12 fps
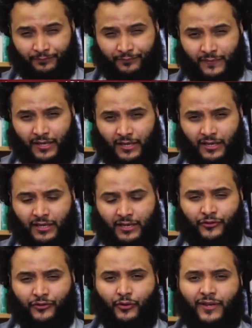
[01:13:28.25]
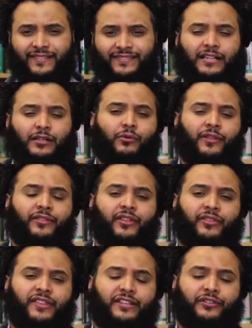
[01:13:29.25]
Mm. So let's deal with
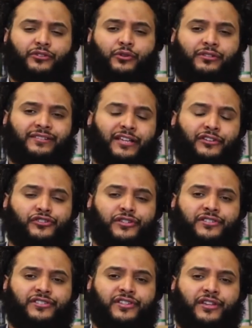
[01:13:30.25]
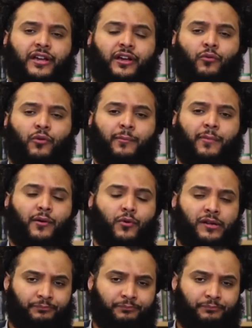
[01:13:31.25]
these two contentions one by one.